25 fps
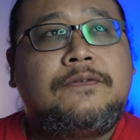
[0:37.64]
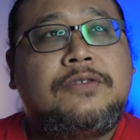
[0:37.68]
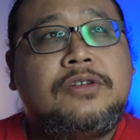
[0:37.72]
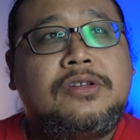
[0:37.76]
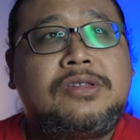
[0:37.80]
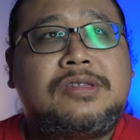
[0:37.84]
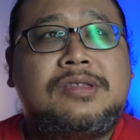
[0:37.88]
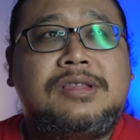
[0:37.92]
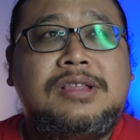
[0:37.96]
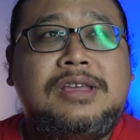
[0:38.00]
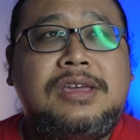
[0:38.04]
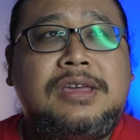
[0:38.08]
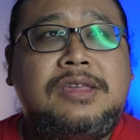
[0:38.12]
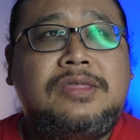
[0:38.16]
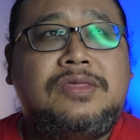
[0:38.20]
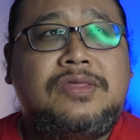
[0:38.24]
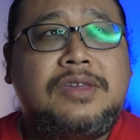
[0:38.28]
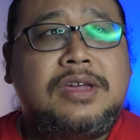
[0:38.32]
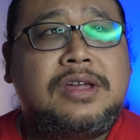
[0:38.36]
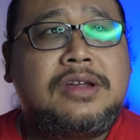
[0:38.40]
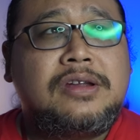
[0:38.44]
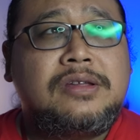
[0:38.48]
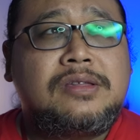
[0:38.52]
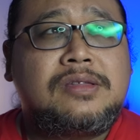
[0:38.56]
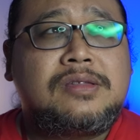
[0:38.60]
Firstly,
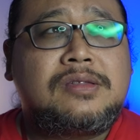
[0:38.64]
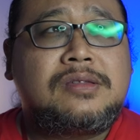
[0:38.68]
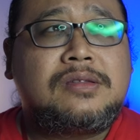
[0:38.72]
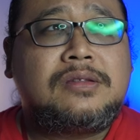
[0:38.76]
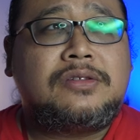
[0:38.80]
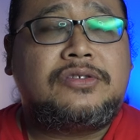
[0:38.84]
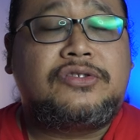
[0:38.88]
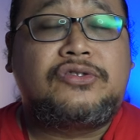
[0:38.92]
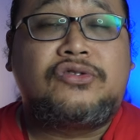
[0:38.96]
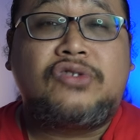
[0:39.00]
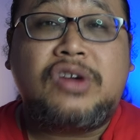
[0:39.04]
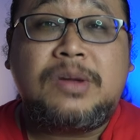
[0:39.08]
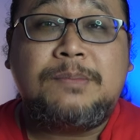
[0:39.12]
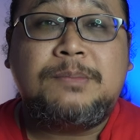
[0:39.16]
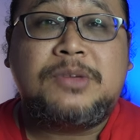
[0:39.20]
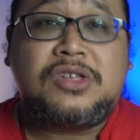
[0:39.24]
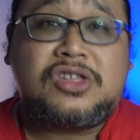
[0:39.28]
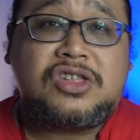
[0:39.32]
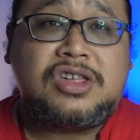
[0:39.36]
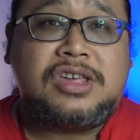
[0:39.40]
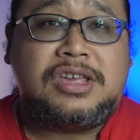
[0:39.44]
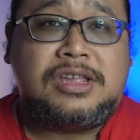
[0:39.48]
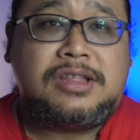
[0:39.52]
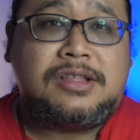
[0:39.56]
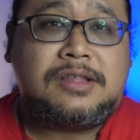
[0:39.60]
there's drum
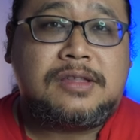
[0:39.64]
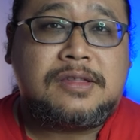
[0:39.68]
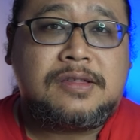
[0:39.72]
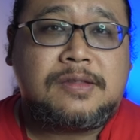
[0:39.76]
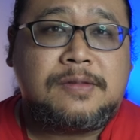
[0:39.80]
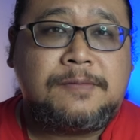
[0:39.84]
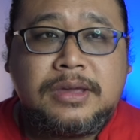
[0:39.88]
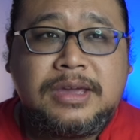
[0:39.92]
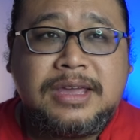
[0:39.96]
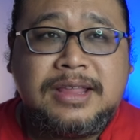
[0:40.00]
machines.